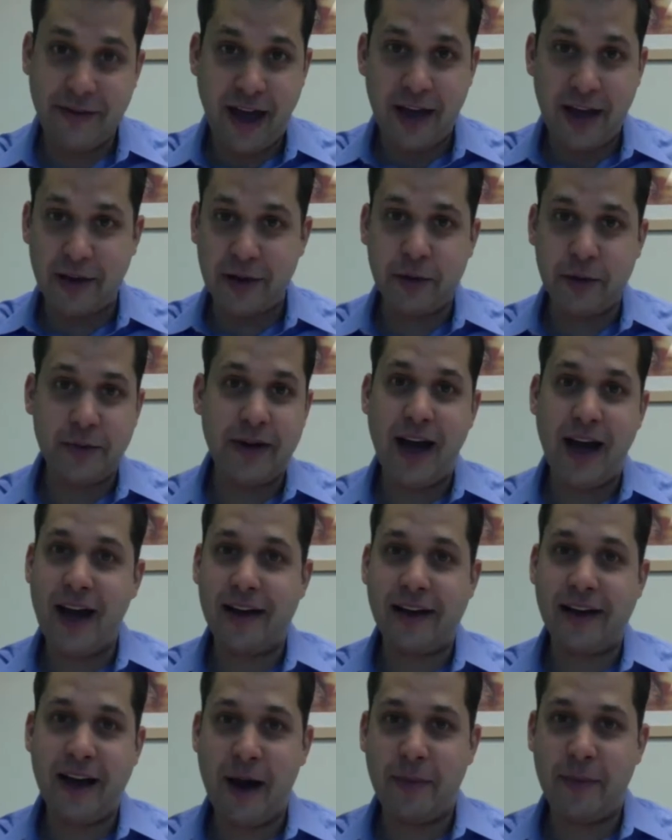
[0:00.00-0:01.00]
value and
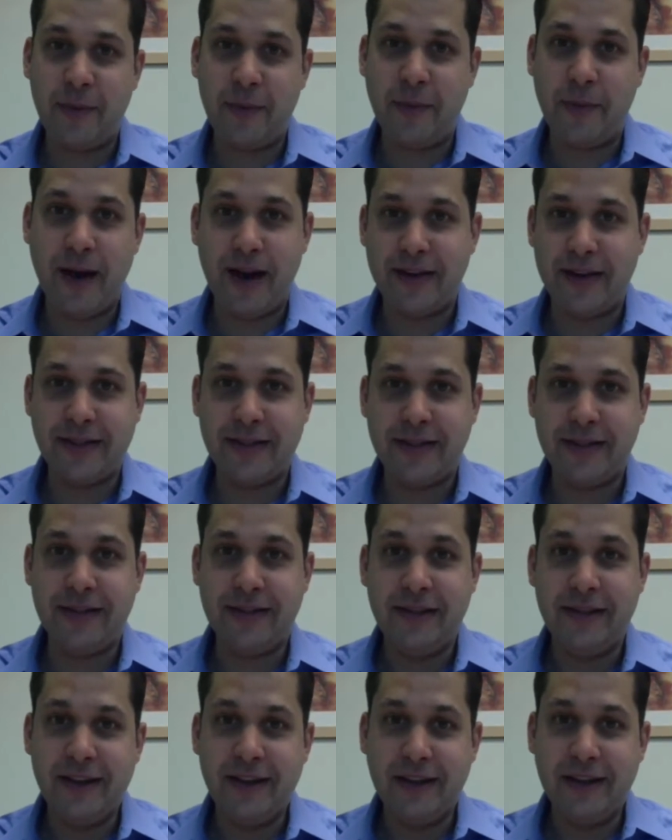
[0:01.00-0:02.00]
not compromising,